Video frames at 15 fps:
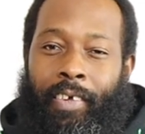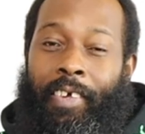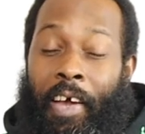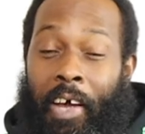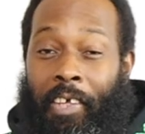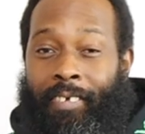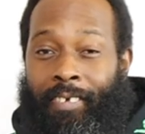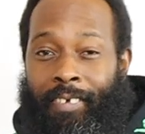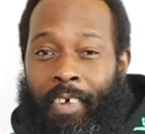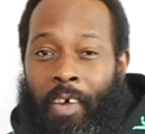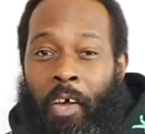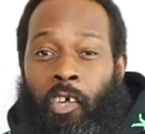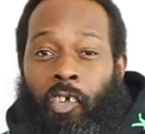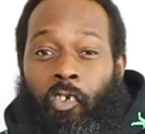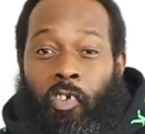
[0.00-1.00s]
Yes.
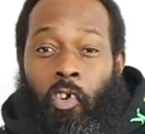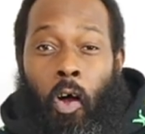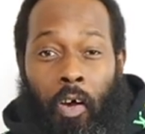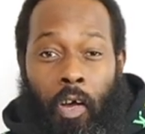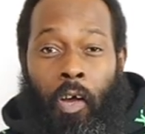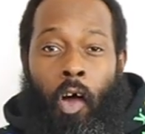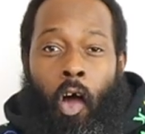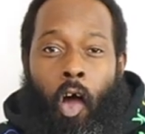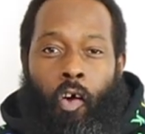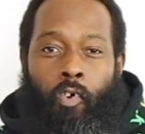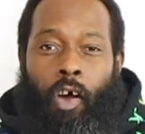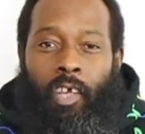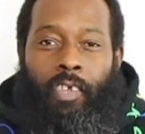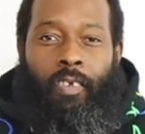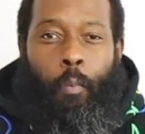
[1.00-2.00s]
Shock,
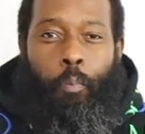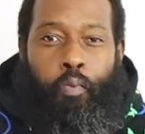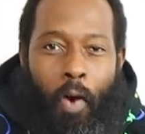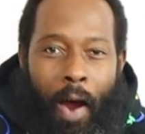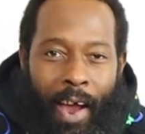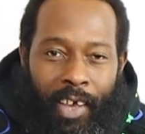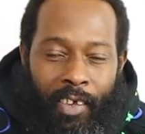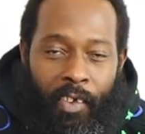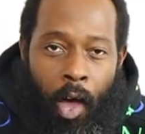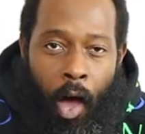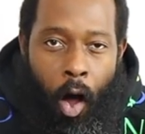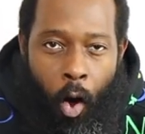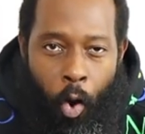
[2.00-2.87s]
horror, surprise.